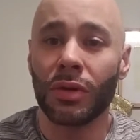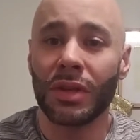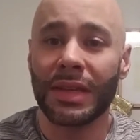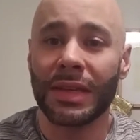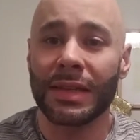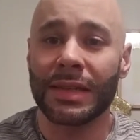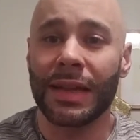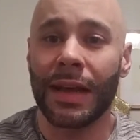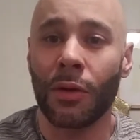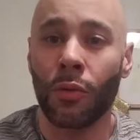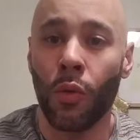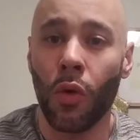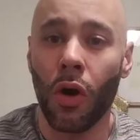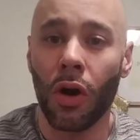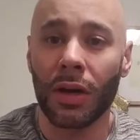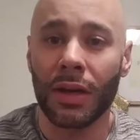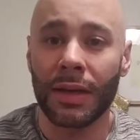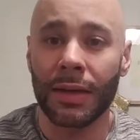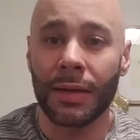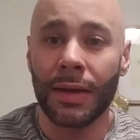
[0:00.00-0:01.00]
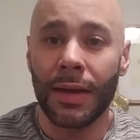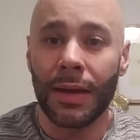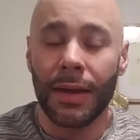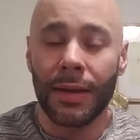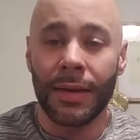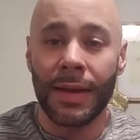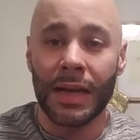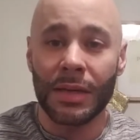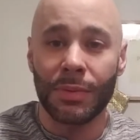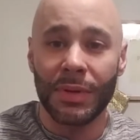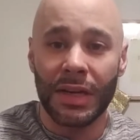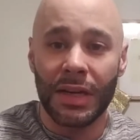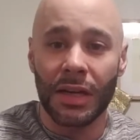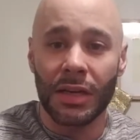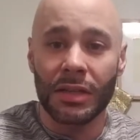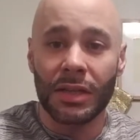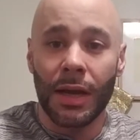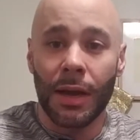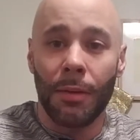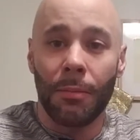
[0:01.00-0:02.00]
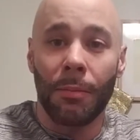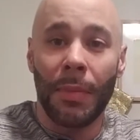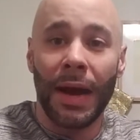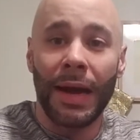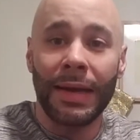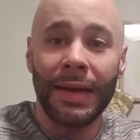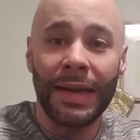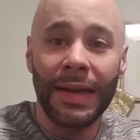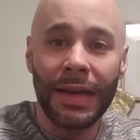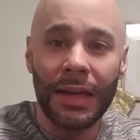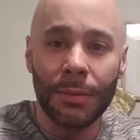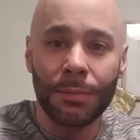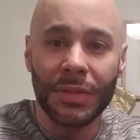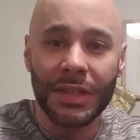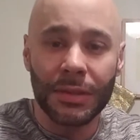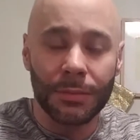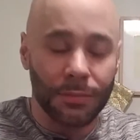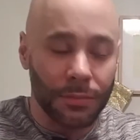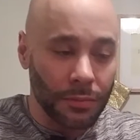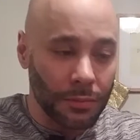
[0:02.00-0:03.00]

things like walking. That's because my hips,